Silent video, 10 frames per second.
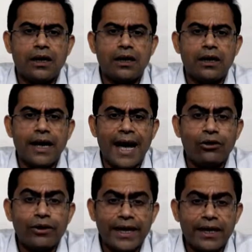
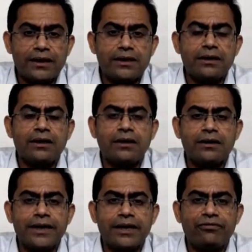allocate
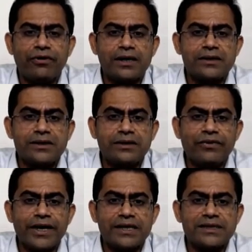their funds
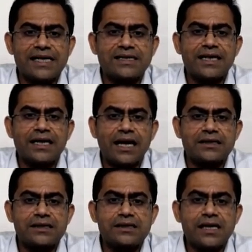in various asset
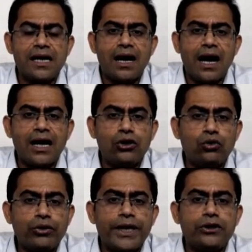classes are
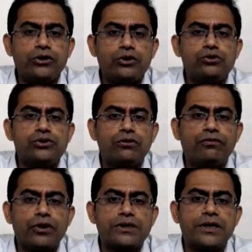looking to do so
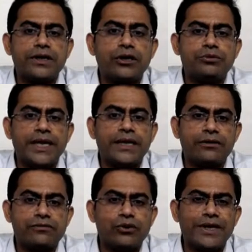for a certain
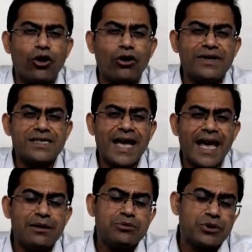objective. So it always
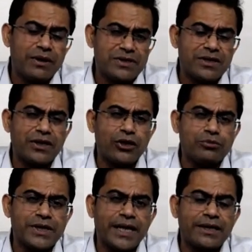helps to have a certain
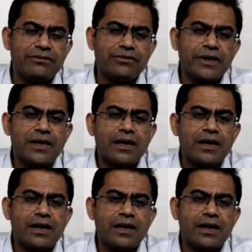objective